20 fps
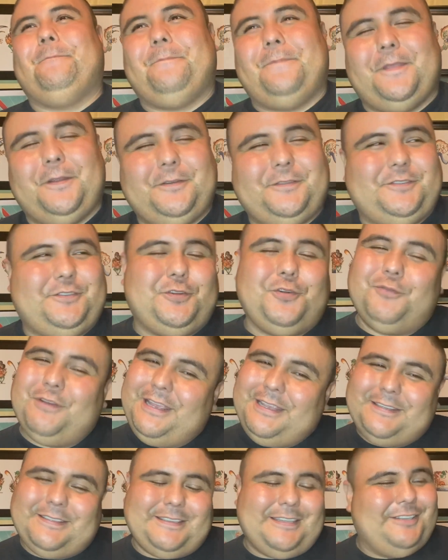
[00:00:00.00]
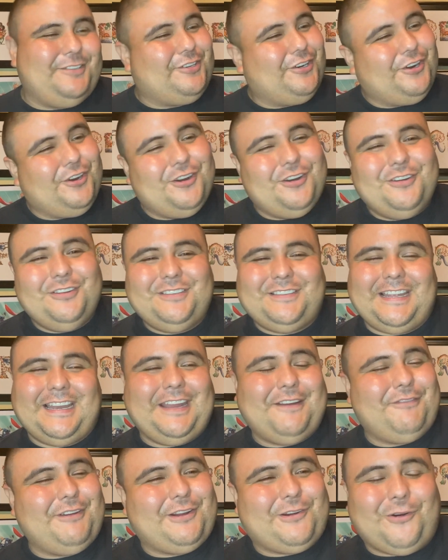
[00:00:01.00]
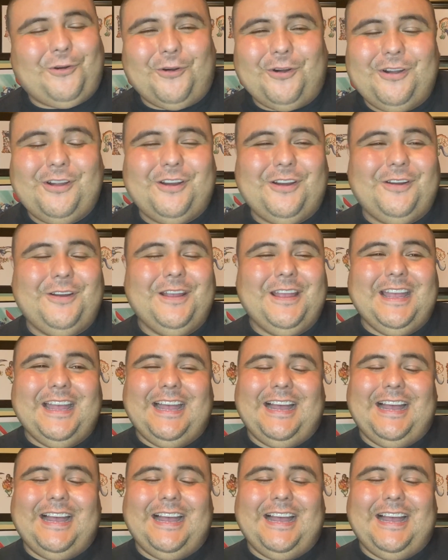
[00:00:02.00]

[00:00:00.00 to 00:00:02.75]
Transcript: There's twists and turns at every corner.